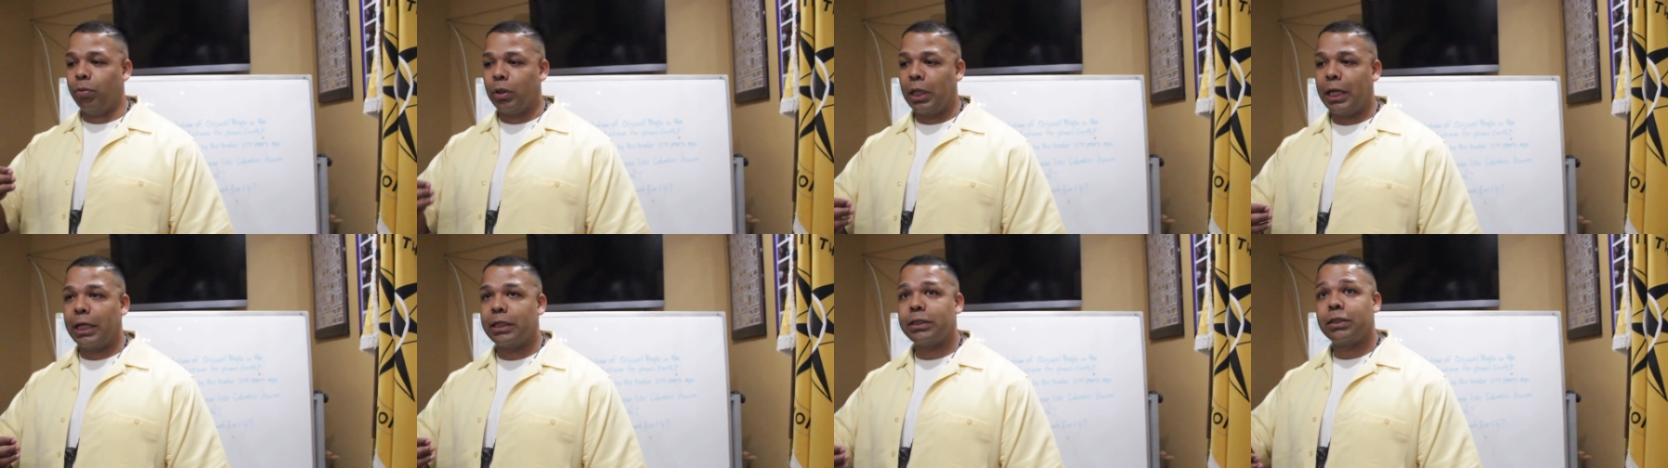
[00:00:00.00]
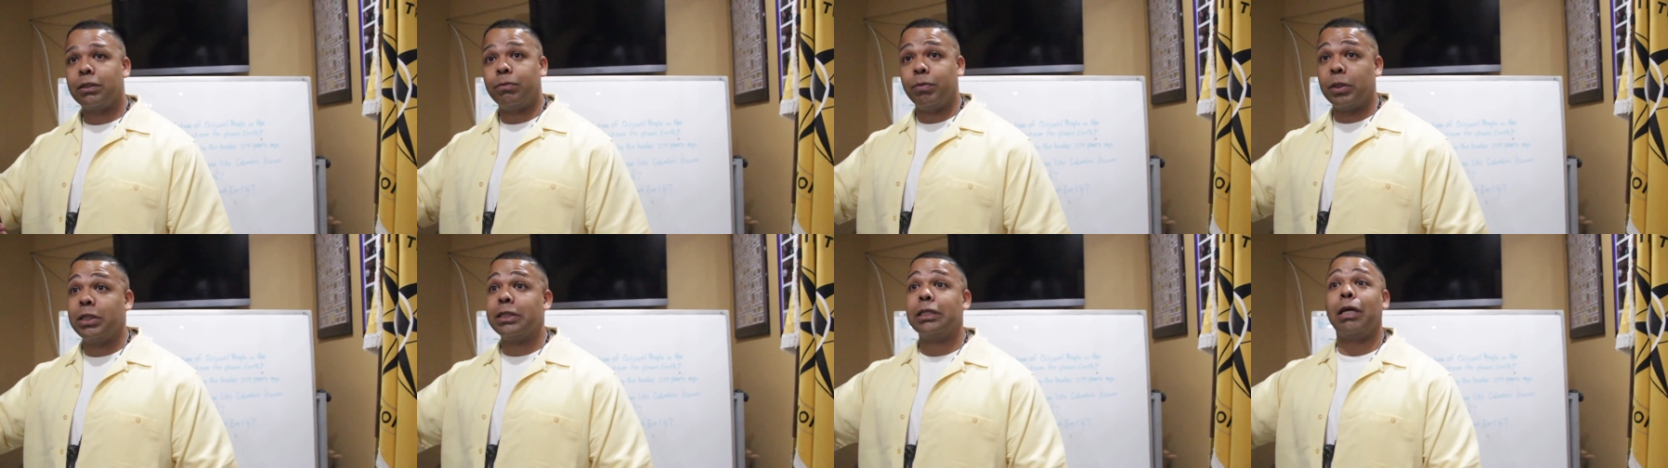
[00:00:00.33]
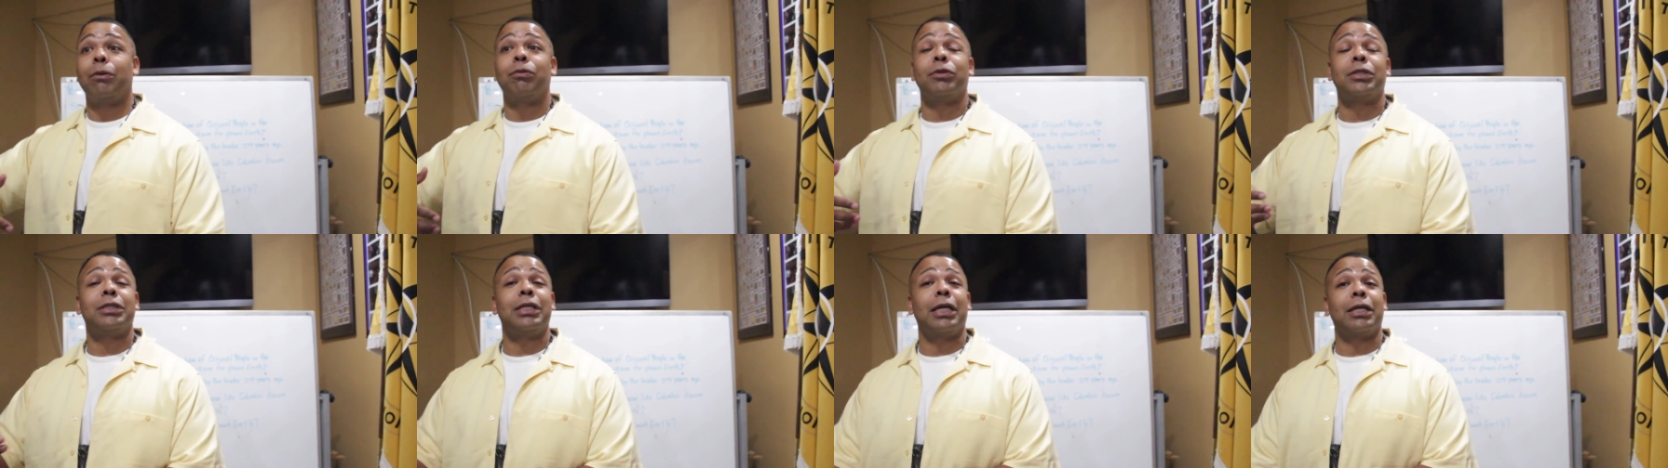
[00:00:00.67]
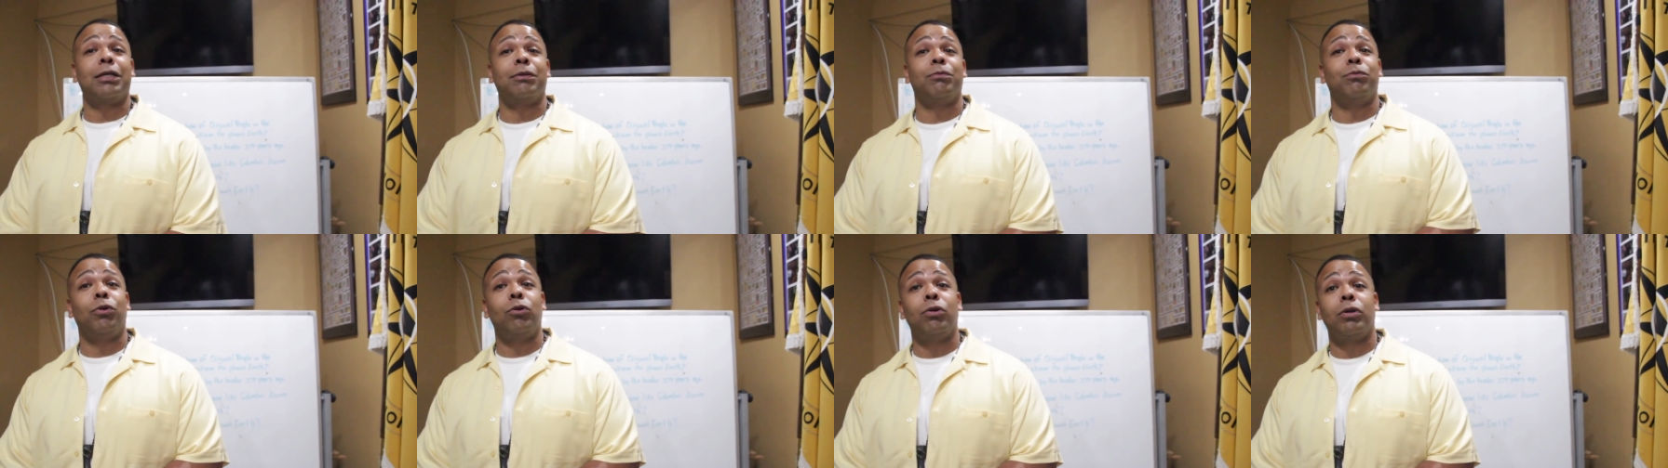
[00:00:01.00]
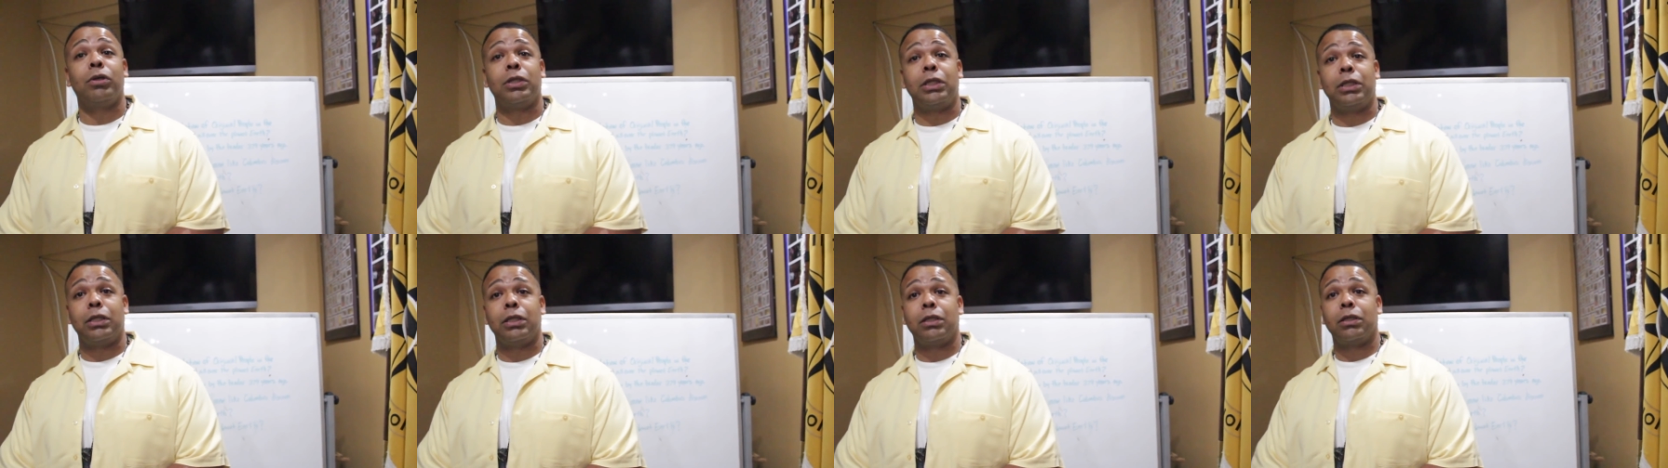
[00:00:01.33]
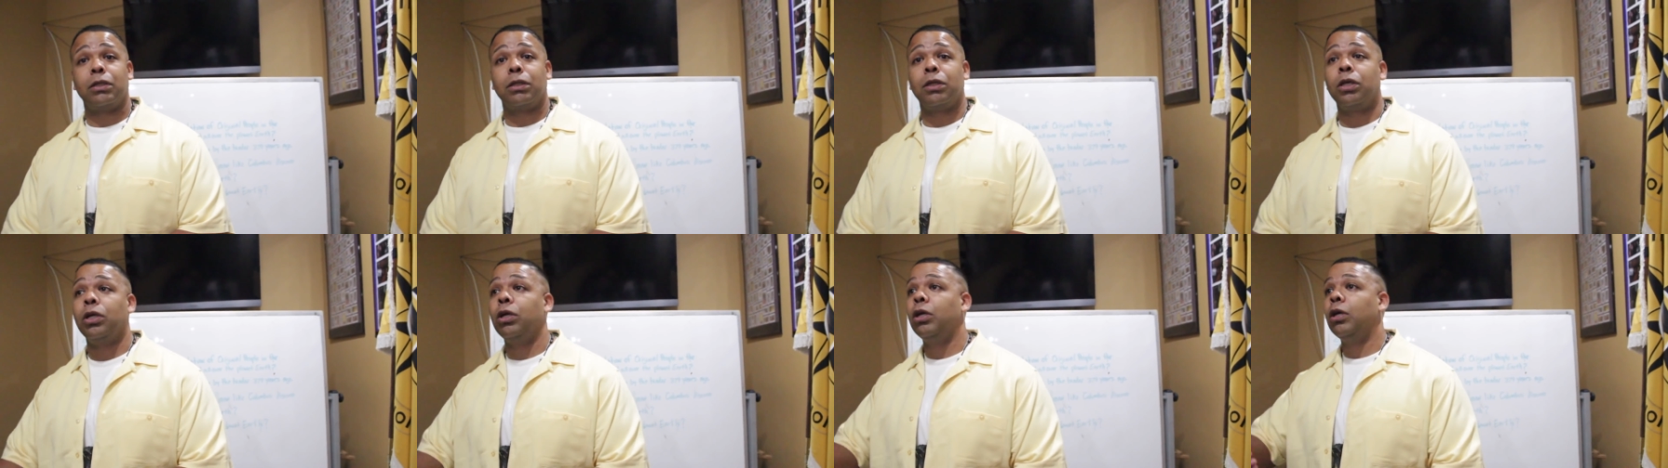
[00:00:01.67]
blessed because I was second born here.
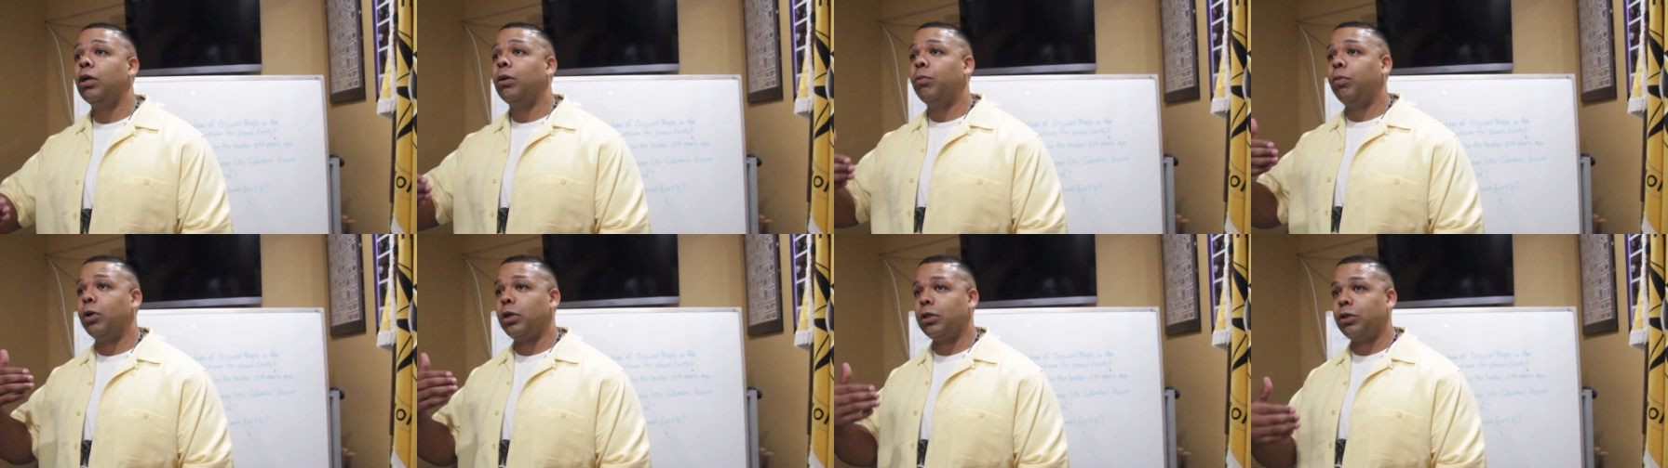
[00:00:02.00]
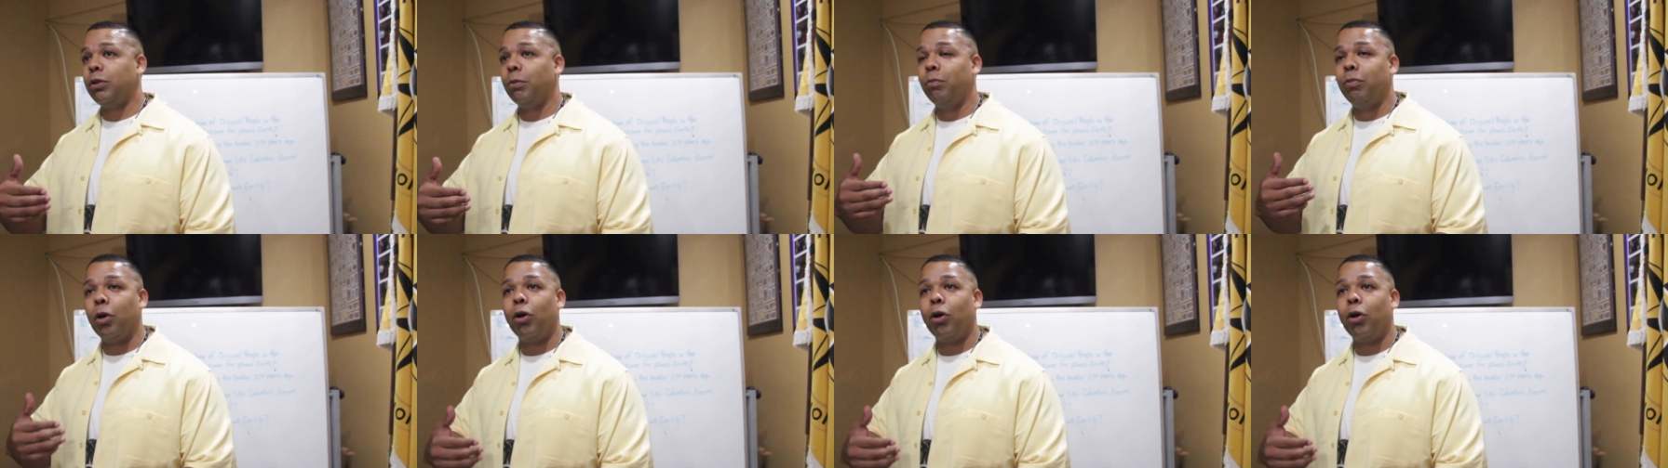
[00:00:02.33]
But the